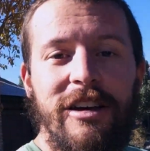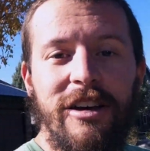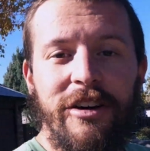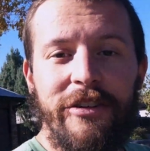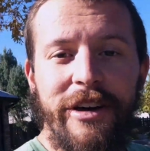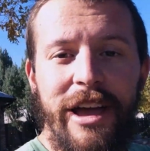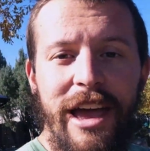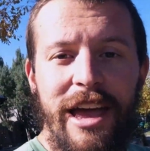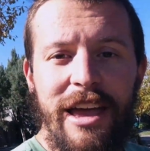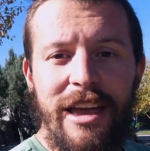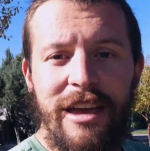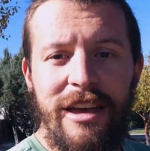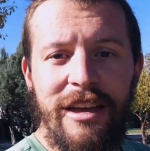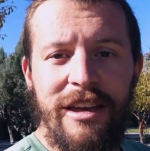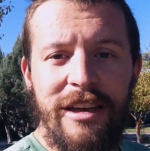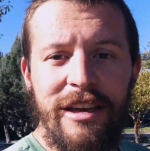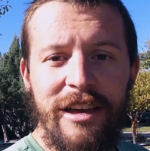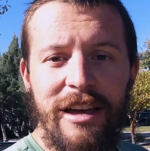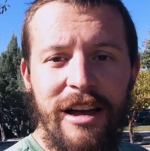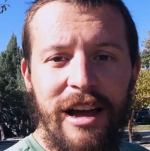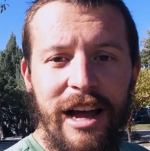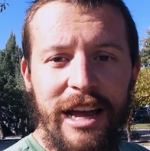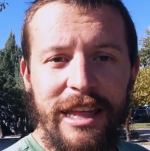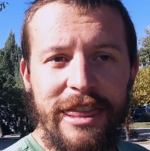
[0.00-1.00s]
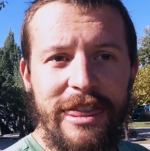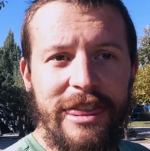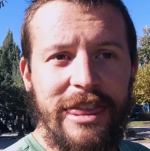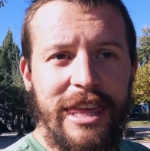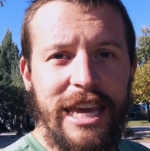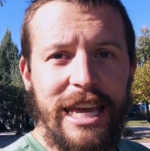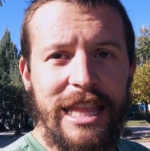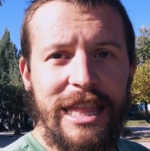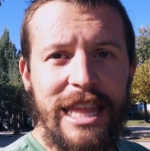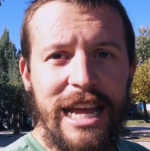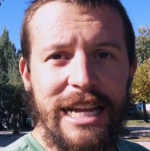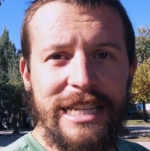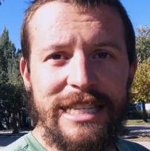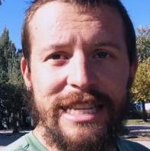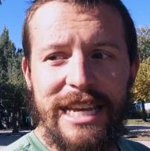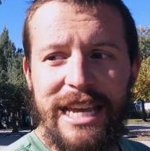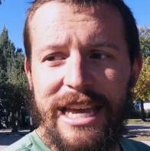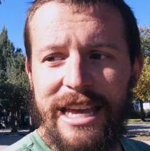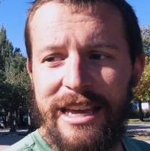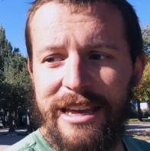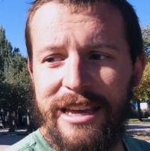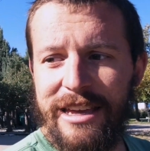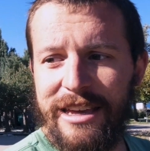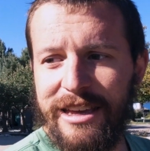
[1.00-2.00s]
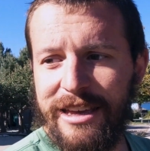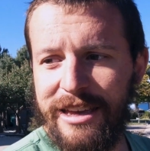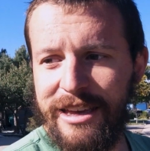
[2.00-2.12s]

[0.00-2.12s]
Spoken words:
Okay. I think that's it.